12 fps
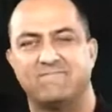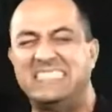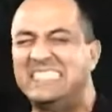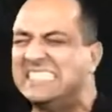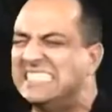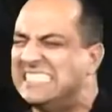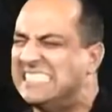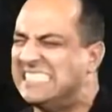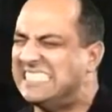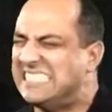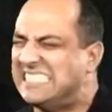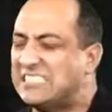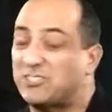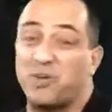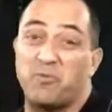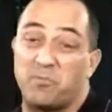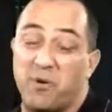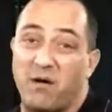There's
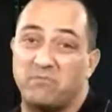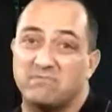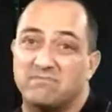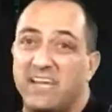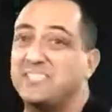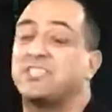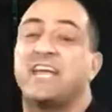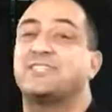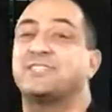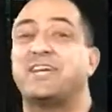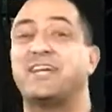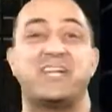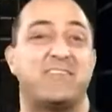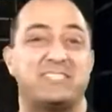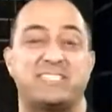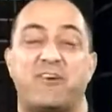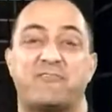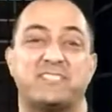only one problem. Education in and of
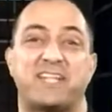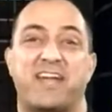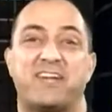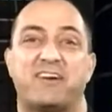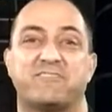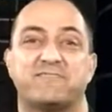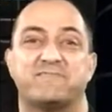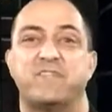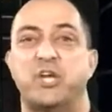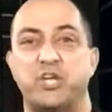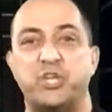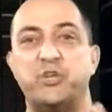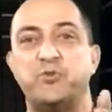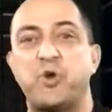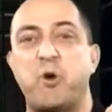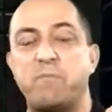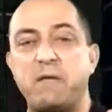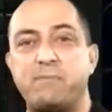itself is not enough. You
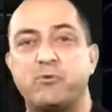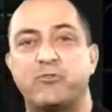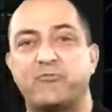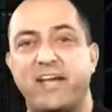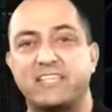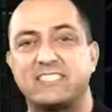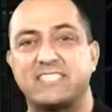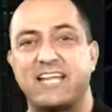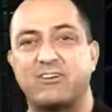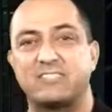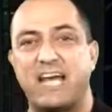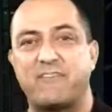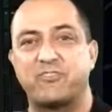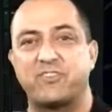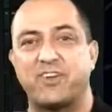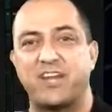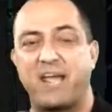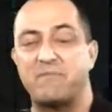know people with fancy letters after
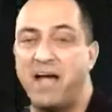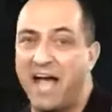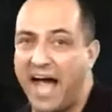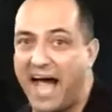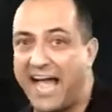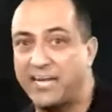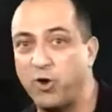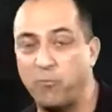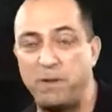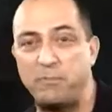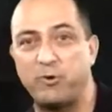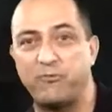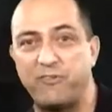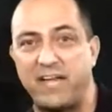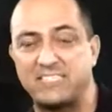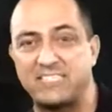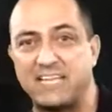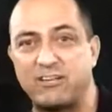their name. I know people with
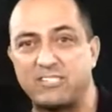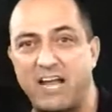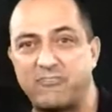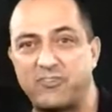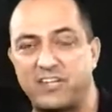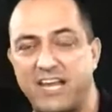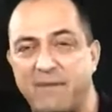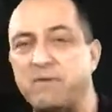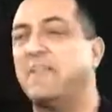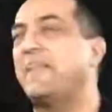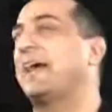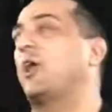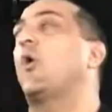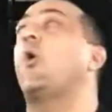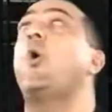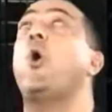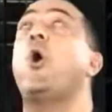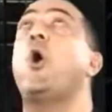fancy letters after their name. They got a
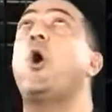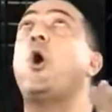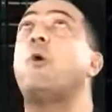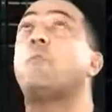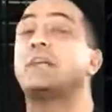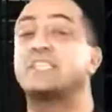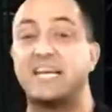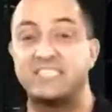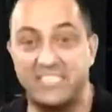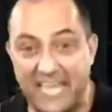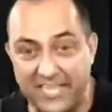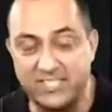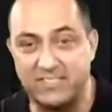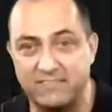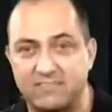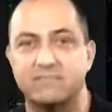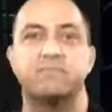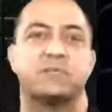whole bunch of education,
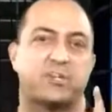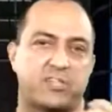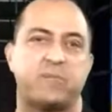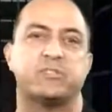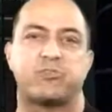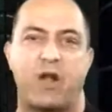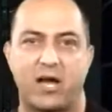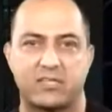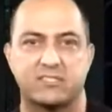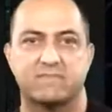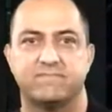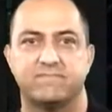but they're dumb as rocks.